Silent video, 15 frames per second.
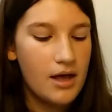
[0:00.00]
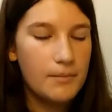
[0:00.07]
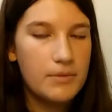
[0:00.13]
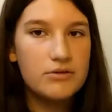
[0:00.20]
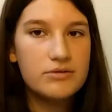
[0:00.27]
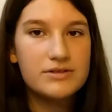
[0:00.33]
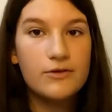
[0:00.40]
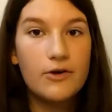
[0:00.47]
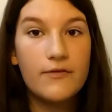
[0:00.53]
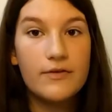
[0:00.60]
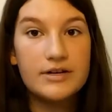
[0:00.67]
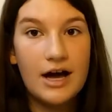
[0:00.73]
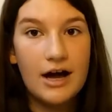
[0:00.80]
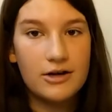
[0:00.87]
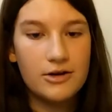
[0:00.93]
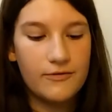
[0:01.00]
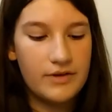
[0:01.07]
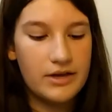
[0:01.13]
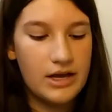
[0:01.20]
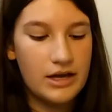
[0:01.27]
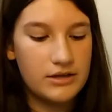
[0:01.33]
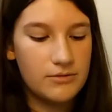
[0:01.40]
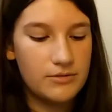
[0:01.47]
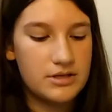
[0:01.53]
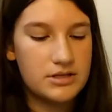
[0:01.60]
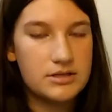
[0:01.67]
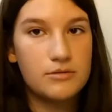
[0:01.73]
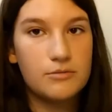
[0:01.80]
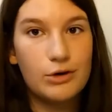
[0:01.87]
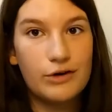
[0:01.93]
but it was for photography and it
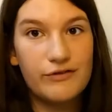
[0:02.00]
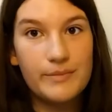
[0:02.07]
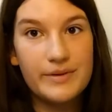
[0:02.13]
was more of a